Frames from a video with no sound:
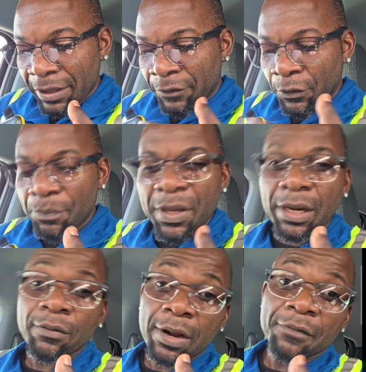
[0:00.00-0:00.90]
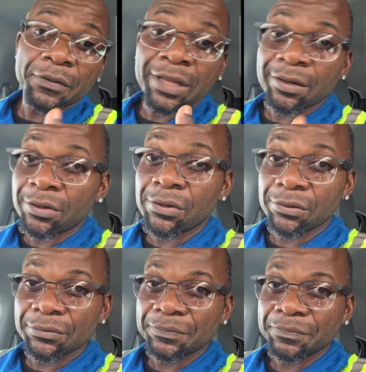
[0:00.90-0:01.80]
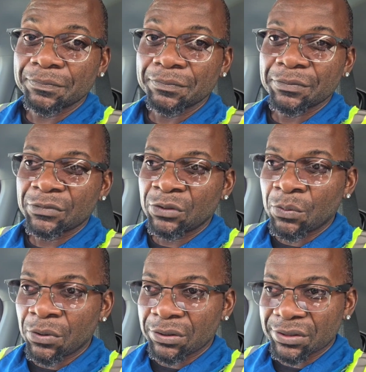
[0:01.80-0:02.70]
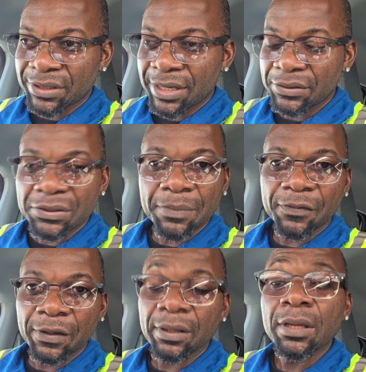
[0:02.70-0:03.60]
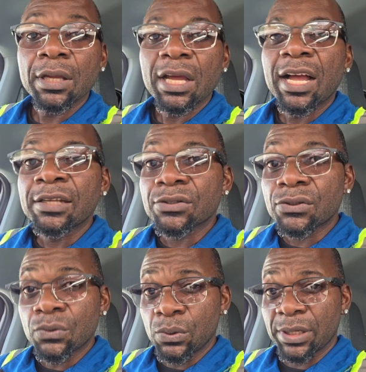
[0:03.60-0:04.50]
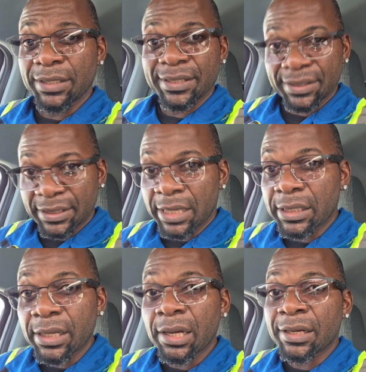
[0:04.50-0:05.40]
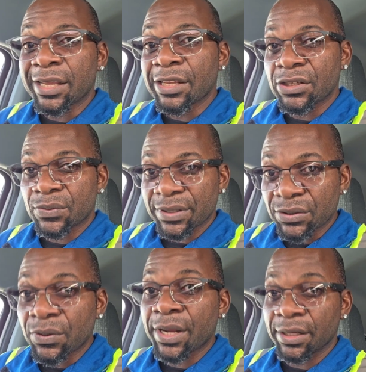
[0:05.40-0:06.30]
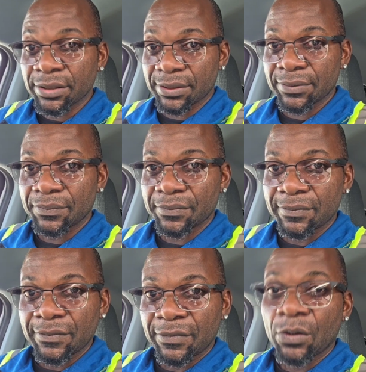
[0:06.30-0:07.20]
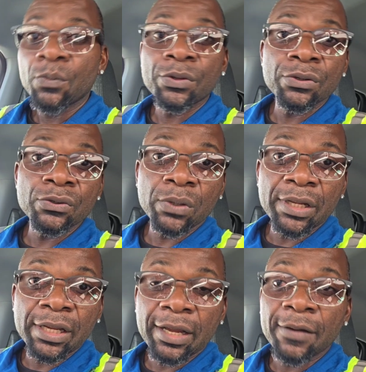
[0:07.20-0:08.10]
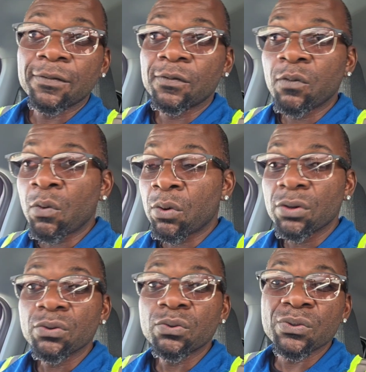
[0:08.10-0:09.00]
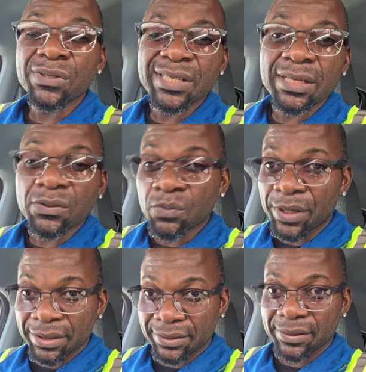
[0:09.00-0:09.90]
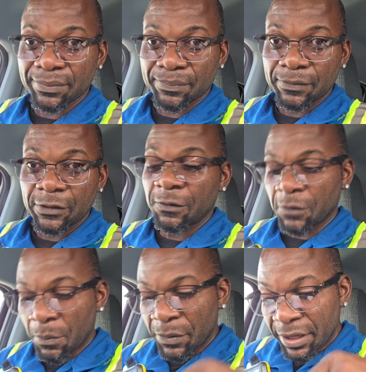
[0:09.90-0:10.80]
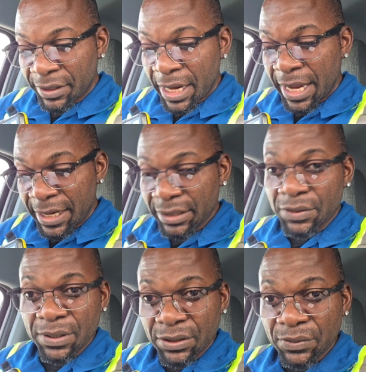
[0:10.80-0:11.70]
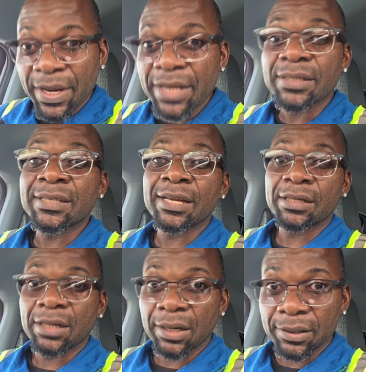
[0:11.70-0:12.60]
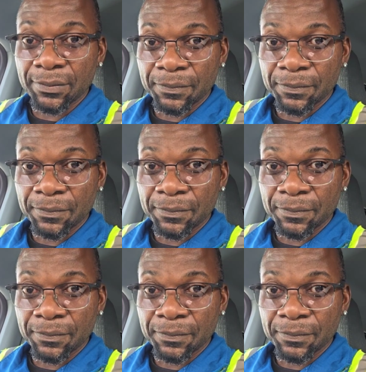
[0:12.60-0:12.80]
if you've been around for that long, you will understand something. As soon as they start cutting interest rates, we usually have 4 to 6 weeks from the day interest rates get cut.